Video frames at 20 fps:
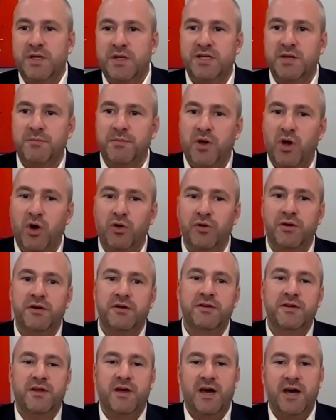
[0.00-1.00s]
and
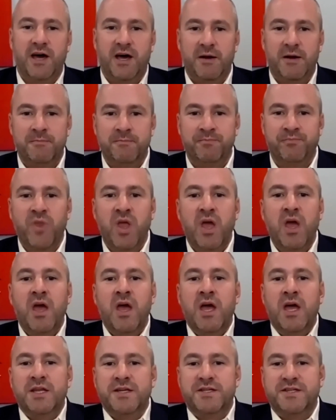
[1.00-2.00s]
beyond.
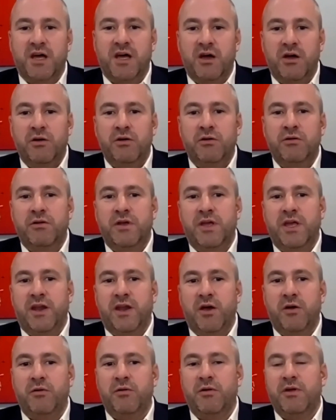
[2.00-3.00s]
So,
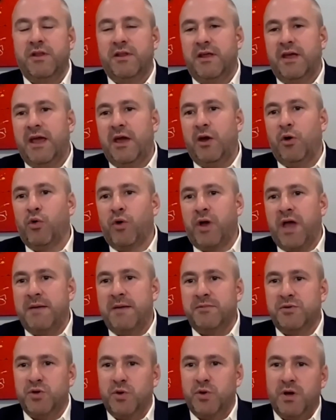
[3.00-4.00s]
it all
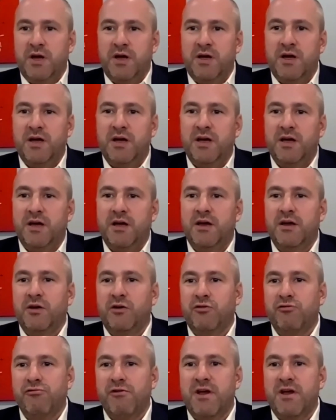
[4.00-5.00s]
came to a
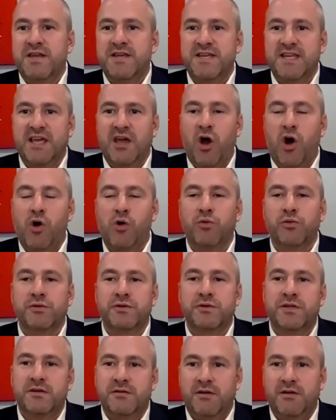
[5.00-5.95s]
grinding halt